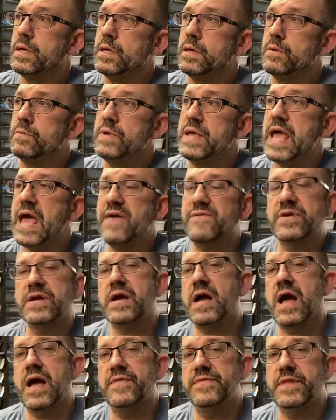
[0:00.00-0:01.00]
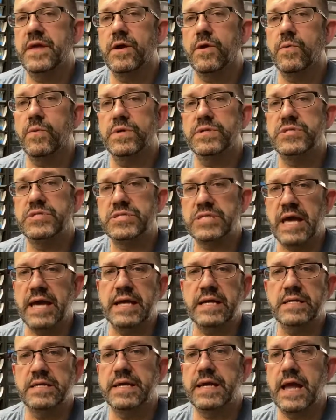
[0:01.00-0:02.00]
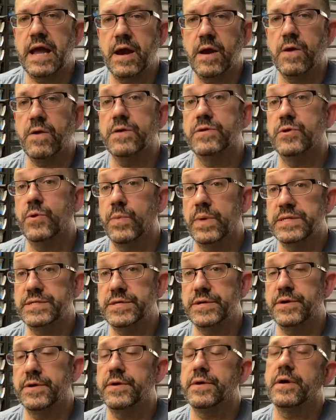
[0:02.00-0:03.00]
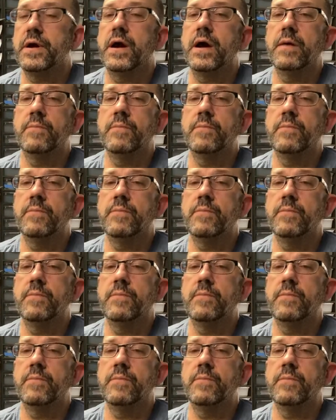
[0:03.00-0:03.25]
we haven't gotten there with cycling air in the winter.